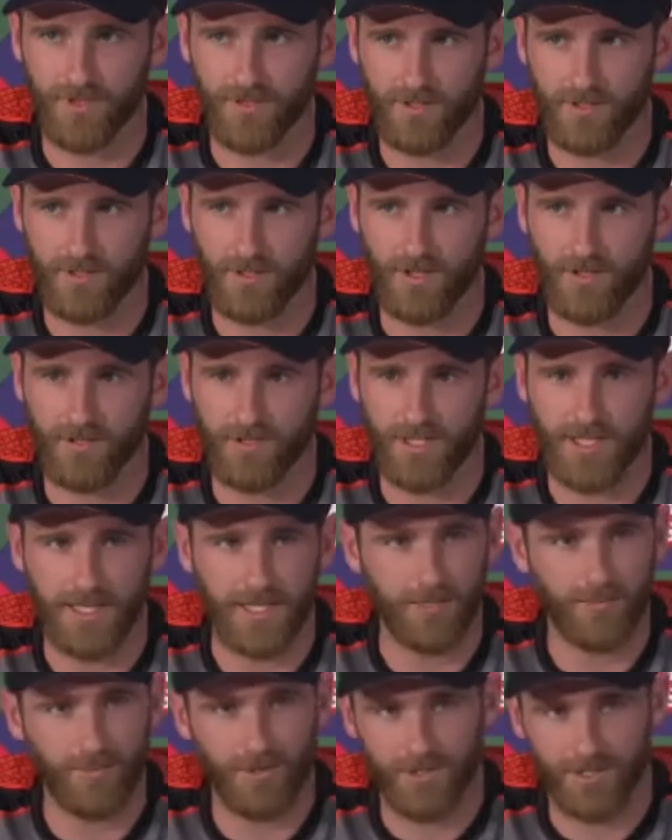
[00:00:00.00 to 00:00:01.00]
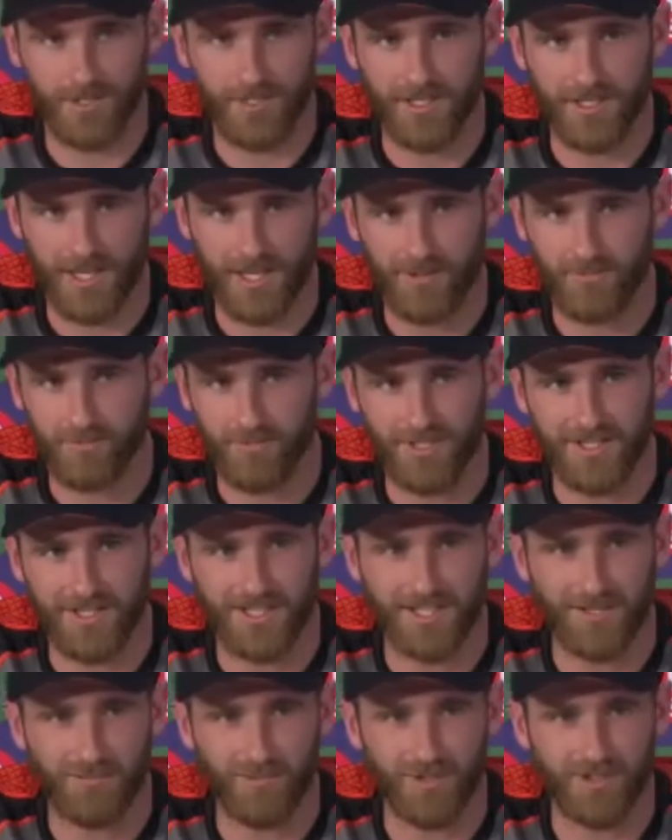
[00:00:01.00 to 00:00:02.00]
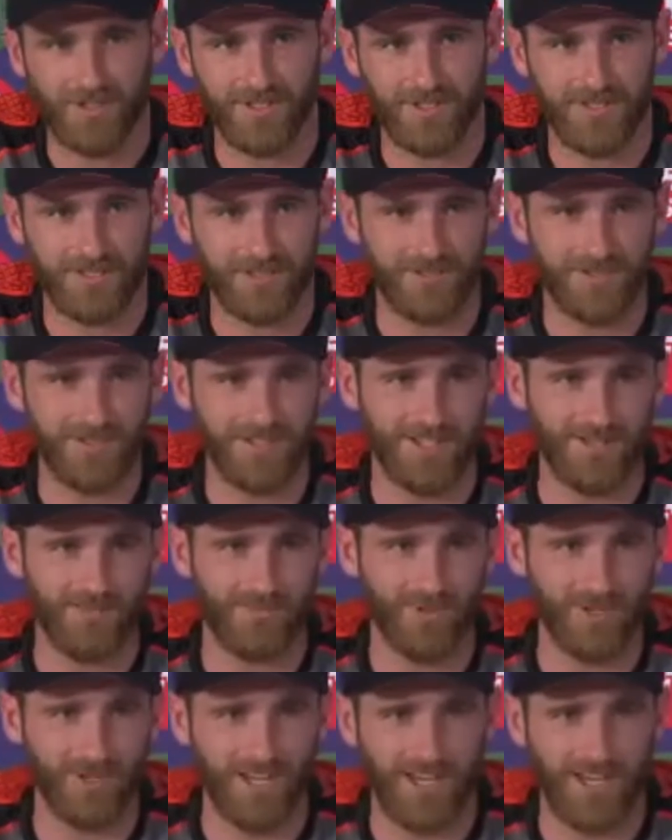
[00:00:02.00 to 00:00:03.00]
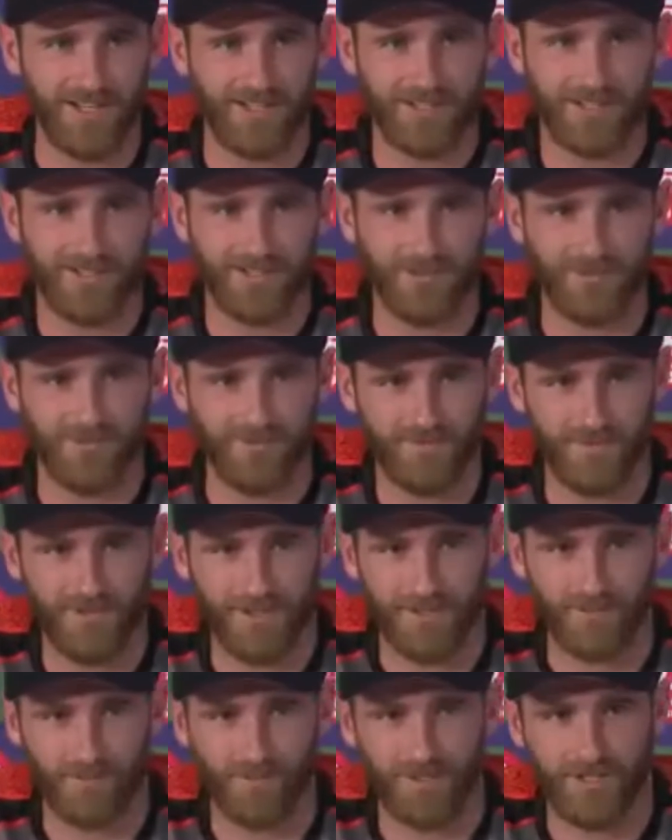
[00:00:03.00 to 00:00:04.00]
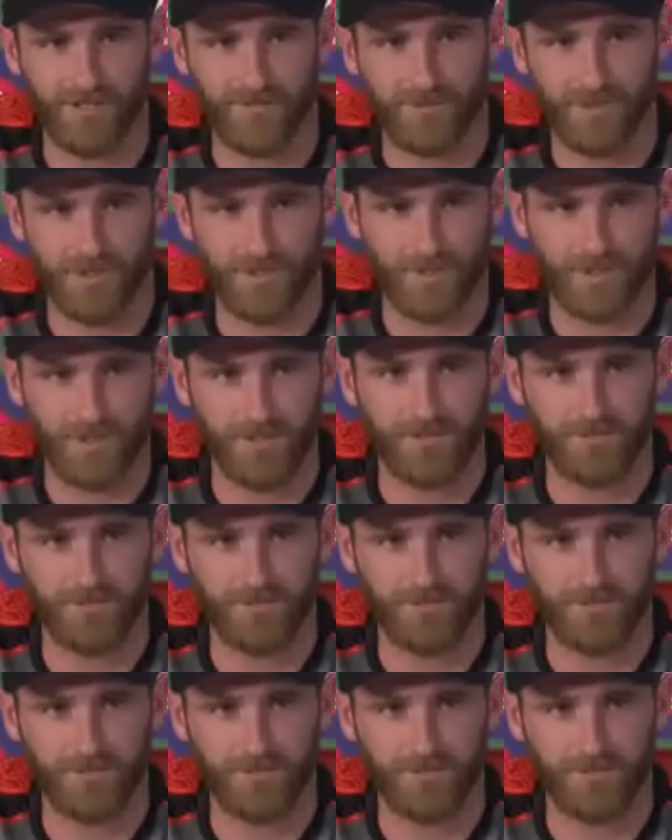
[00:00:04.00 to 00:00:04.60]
that anybody can beat anybody, regardless of breed of dog.